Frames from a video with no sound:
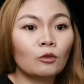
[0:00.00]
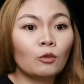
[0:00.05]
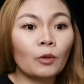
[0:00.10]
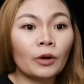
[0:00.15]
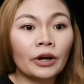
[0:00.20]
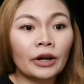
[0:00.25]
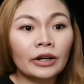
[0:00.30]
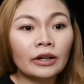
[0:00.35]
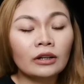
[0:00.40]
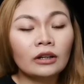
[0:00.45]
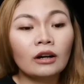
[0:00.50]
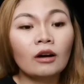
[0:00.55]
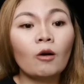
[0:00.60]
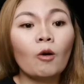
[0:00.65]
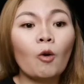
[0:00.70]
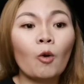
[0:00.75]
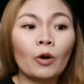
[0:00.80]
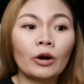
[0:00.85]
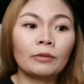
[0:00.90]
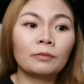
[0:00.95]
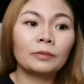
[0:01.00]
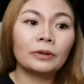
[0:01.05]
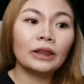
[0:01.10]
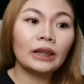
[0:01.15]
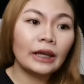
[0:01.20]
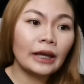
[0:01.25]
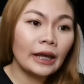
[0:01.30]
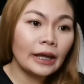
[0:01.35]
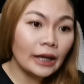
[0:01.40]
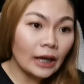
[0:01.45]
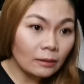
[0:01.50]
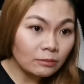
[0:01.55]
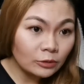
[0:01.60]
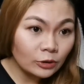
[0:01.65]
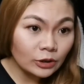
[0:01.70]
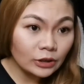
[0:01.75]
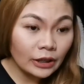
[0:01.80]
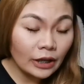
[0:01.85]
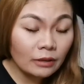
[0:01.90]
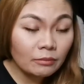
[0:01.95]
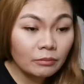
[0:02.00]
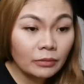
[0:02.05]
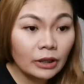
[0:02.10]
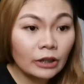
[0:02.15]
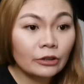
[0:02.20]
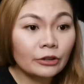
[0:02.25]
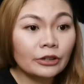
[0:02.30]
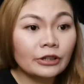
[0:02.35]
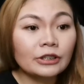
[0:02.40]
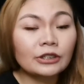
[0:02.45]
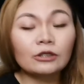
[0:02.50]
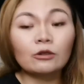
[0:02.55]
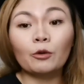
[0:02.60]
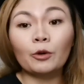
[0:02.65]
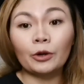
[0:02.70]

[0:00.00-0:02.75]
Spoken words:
work or play up to 10 meters,